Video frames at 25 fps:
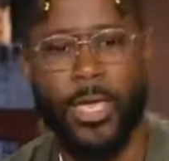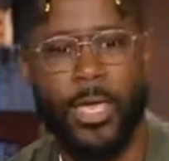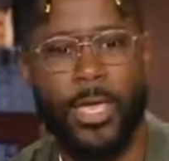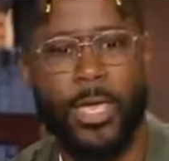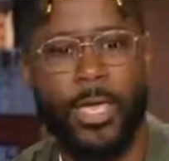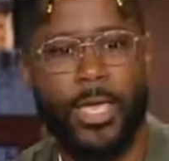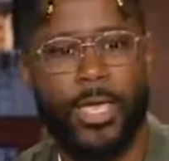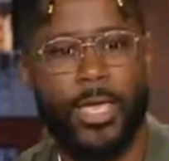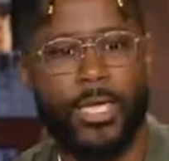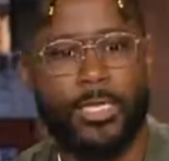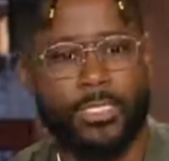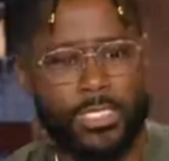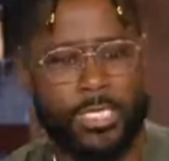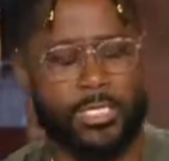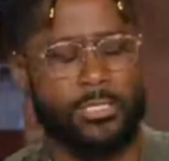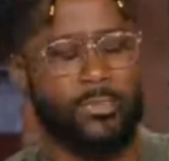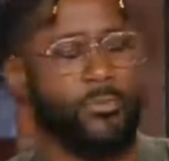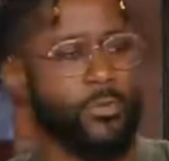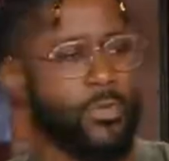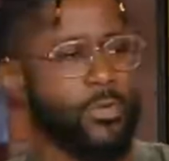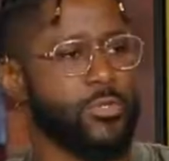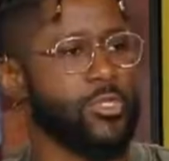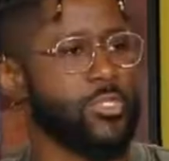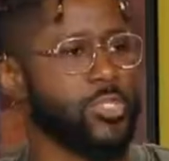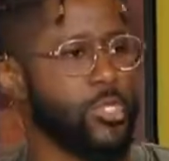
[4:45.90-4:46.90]
and Justin
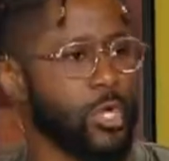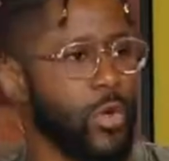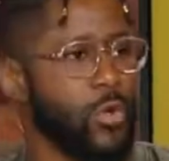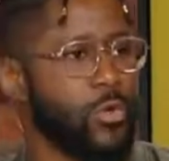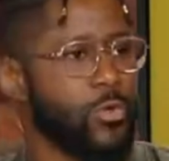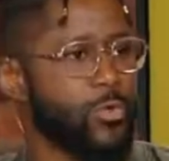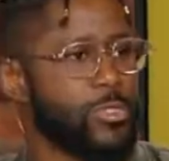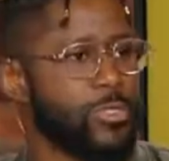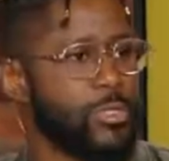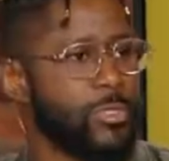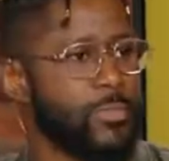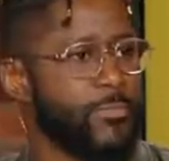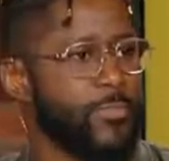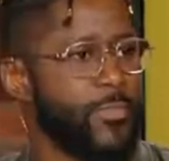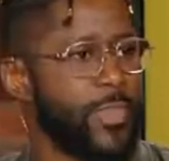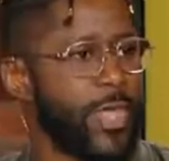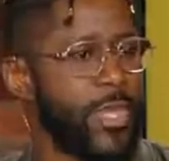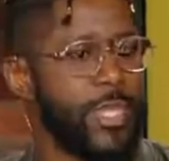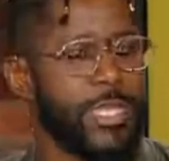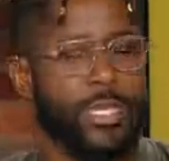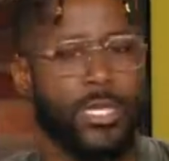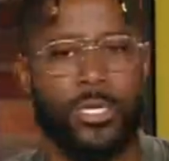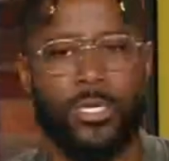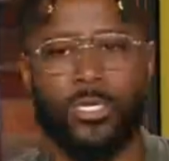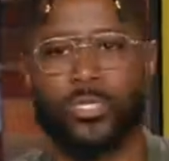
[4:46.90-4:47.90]
Fields shows that
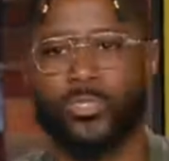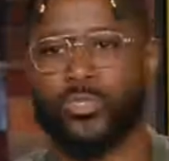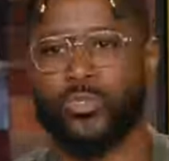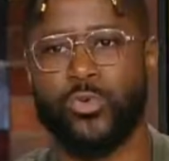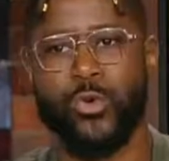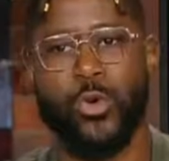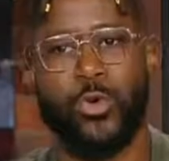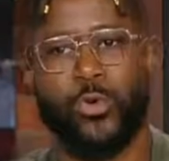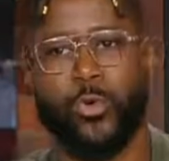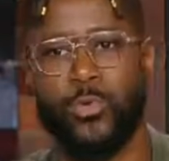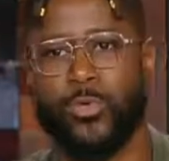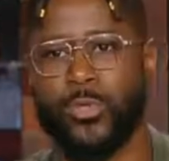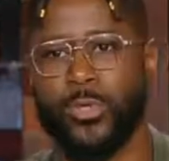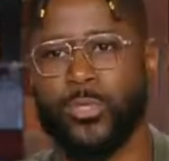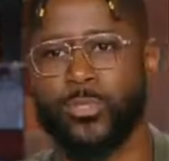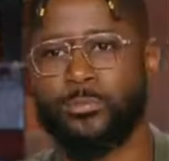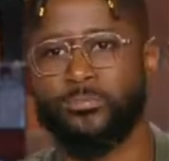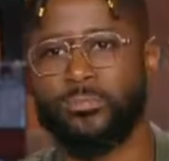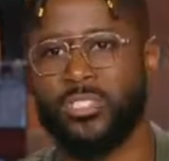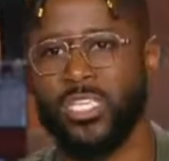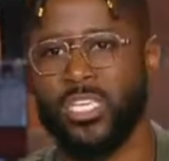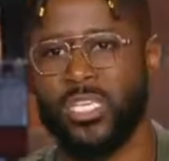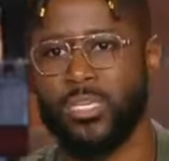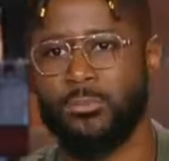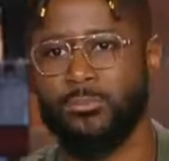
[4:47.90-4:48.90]
he can control the
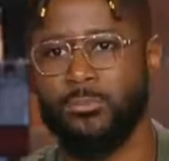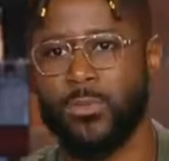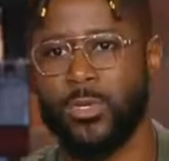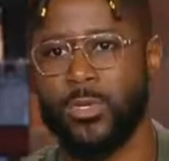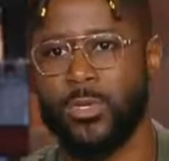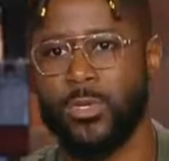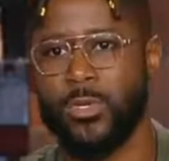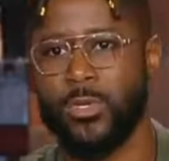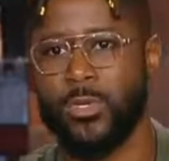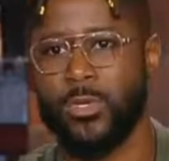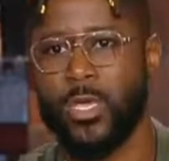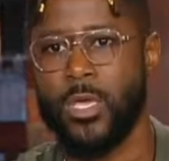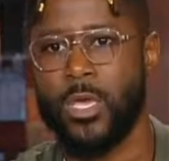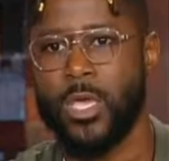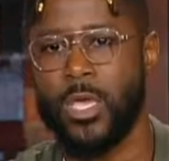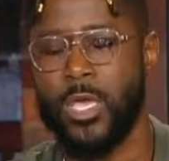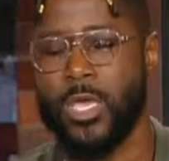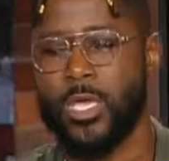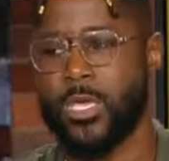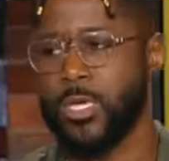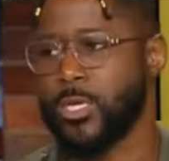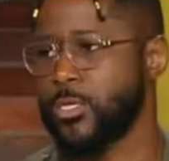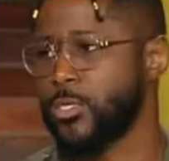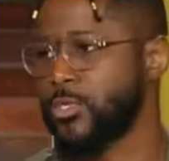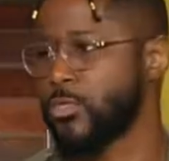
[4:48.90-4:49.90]
team, he
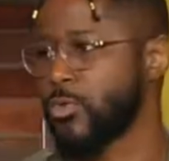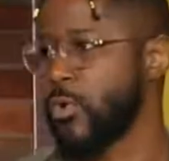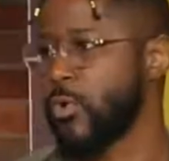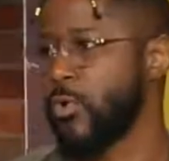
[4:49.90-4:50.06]
can control